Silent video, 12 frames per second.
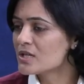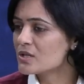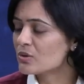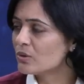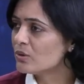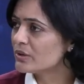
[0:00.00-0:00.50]

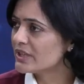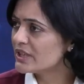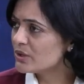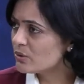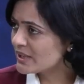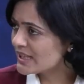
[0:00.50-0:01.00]
So
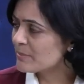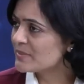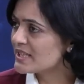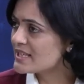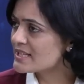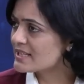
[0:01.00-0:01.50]
did you
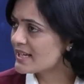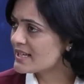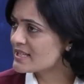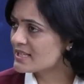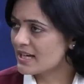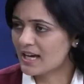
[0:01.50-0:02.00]
attempt these
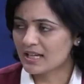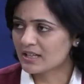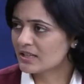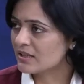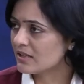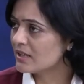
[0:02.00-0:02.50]
tests,
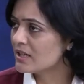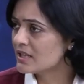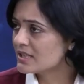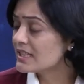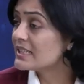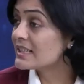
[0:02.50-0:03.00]
and
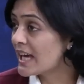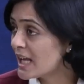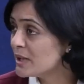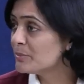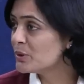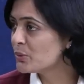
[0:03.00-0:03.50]
did it
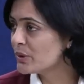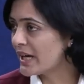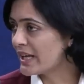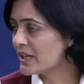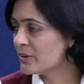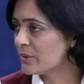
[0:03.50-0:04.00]
help you
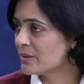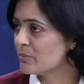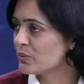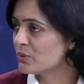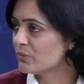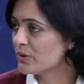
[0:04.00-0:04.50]
anyway
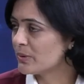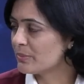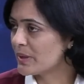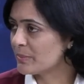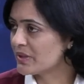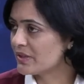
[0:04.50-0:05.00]
improve your
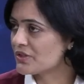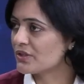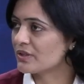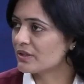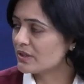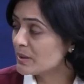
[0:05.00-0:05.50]

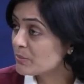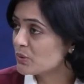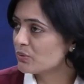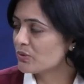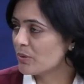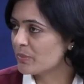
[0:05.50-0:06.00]
preparation,
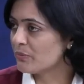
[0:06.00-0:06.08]
improve your